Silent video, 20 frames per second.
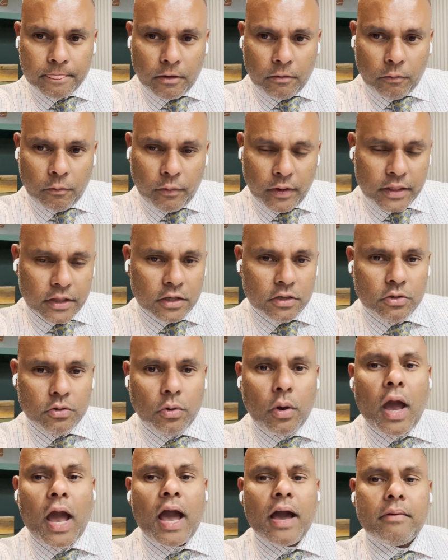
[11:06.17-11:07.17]
Whether you
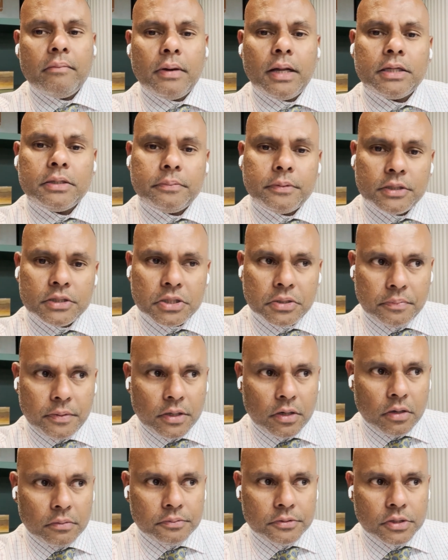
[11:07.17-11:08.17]
have multiple shipping
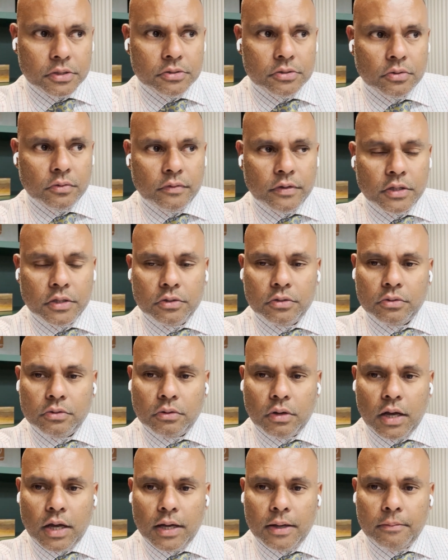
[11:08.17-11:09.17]
options or whether
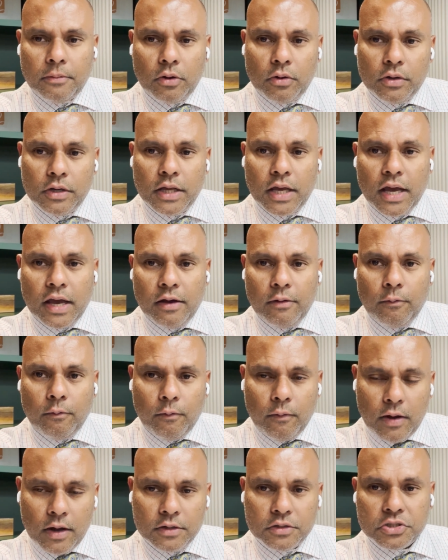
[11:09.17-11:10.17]
you only have
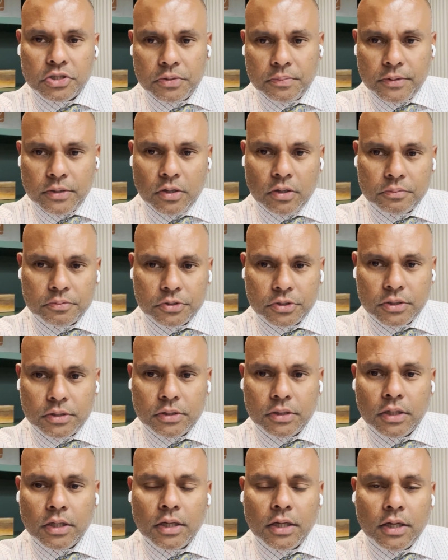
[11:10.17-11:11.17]
one shipping
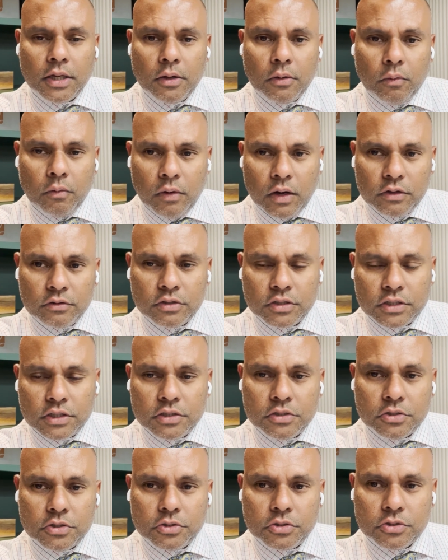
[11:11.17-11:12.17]
option, one of the
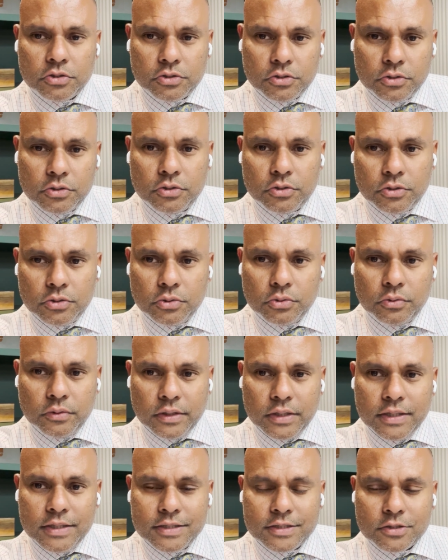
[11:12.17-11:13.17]
things you should do
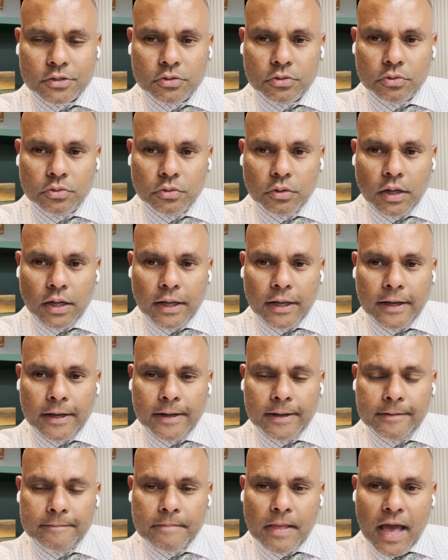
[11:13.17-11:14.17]
is to
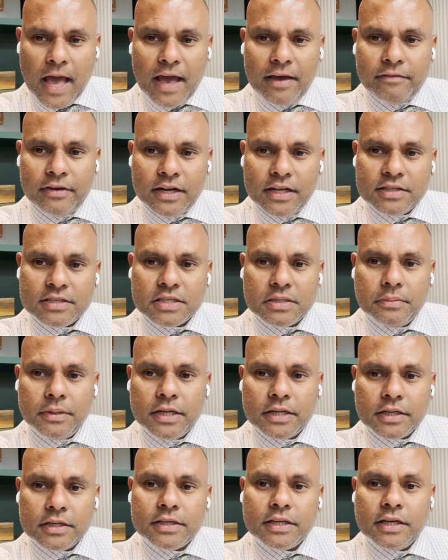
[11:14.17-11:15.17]
have an
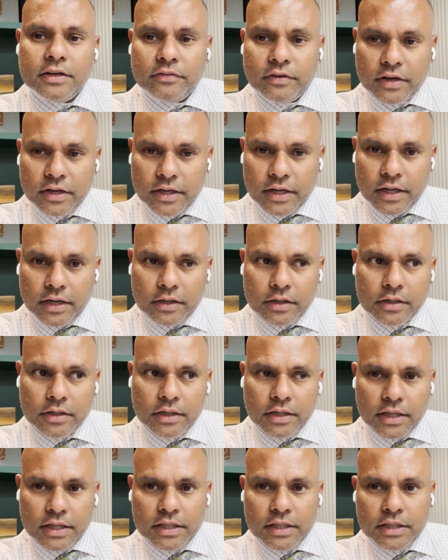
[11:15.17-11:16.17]
estimated delivery date
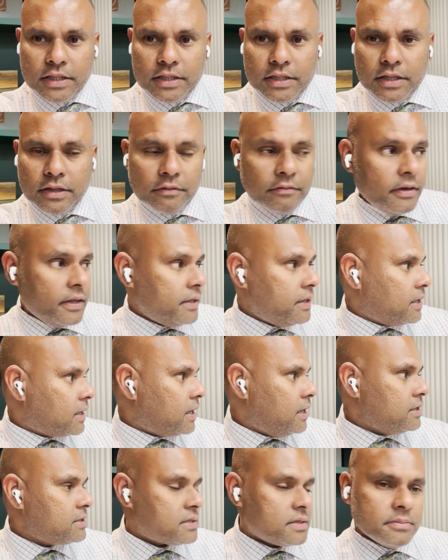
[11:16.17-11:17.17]
when the
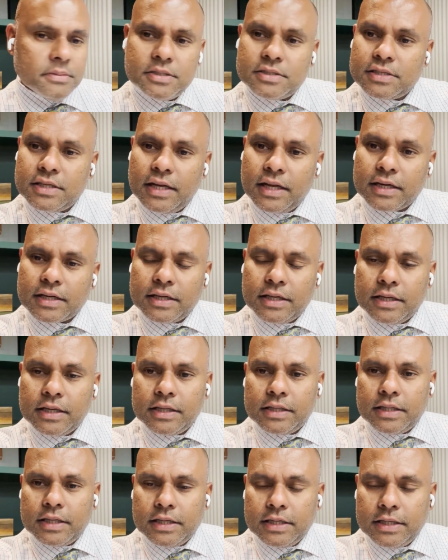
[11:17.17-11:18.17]
customer is
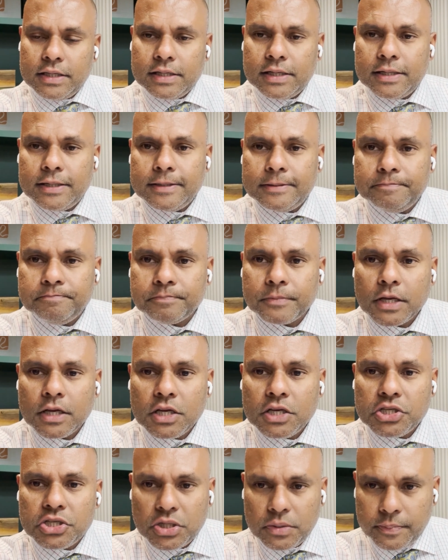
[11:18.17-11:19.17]
selecting the
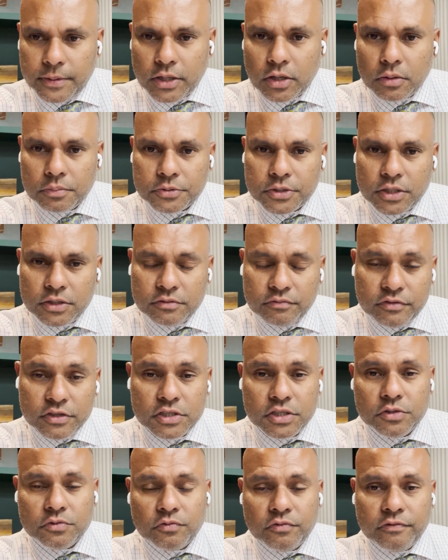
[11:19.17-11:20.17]
shipping option, which
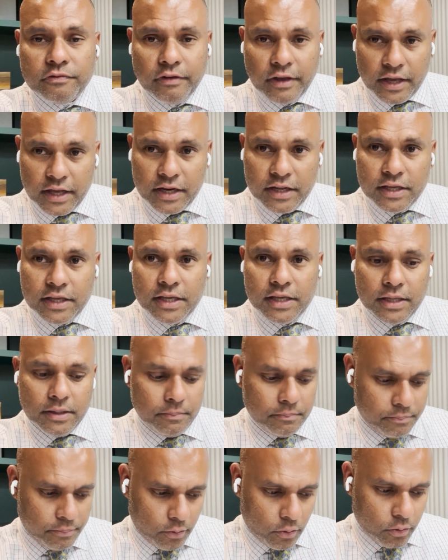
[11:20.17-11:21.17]
is very
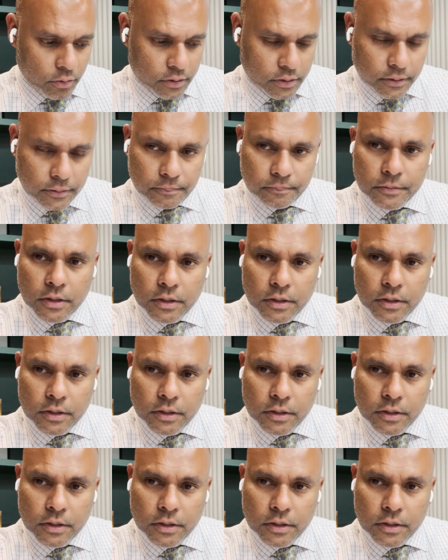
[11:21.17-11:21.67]
important.